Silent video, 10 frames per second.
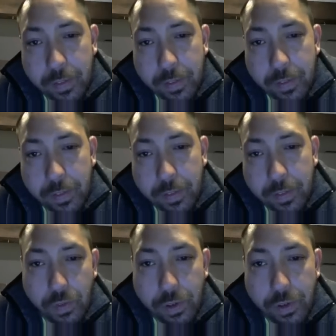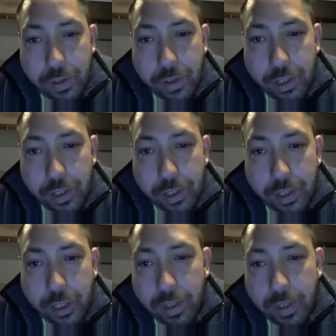over the Ukraine
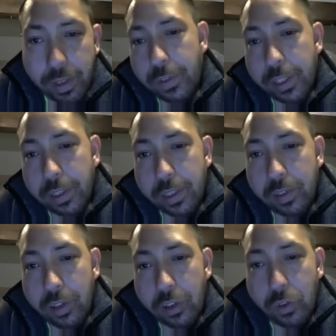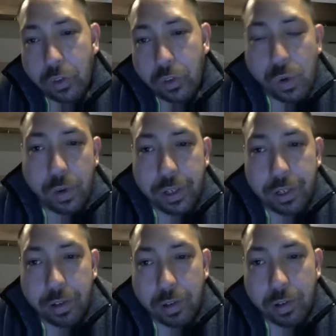conflict is a
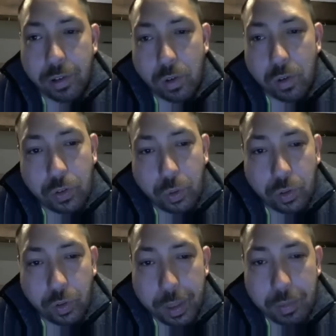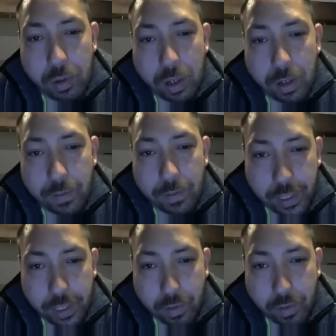21-year-old who was a member of
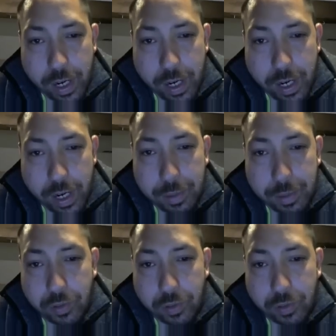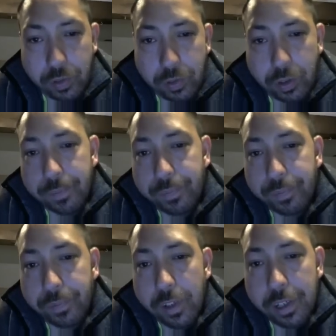the Grad Missile Unit.
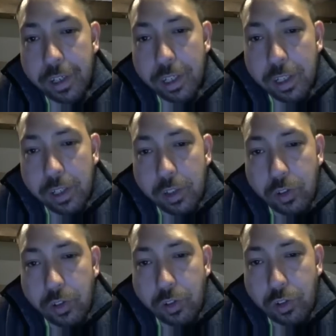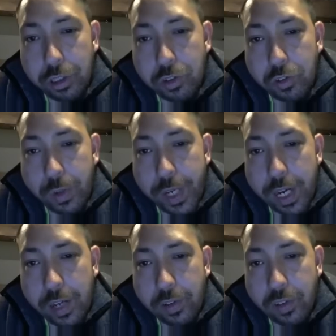Soldiers who
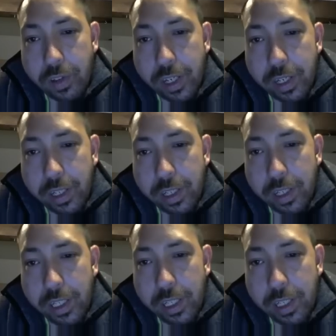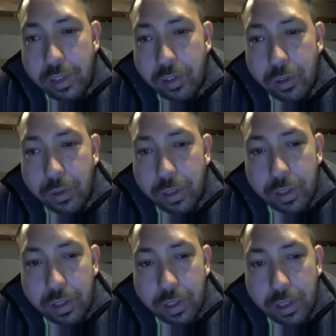asked that he and his
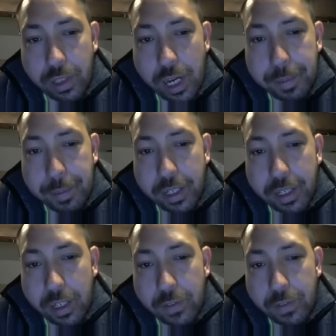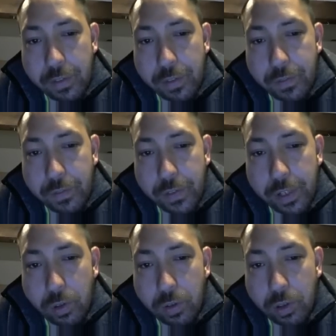unit not be identified told
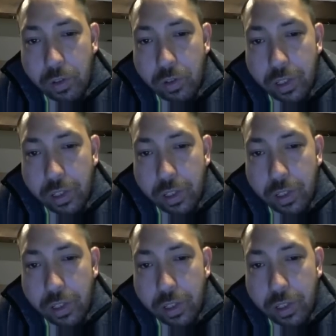Reuters that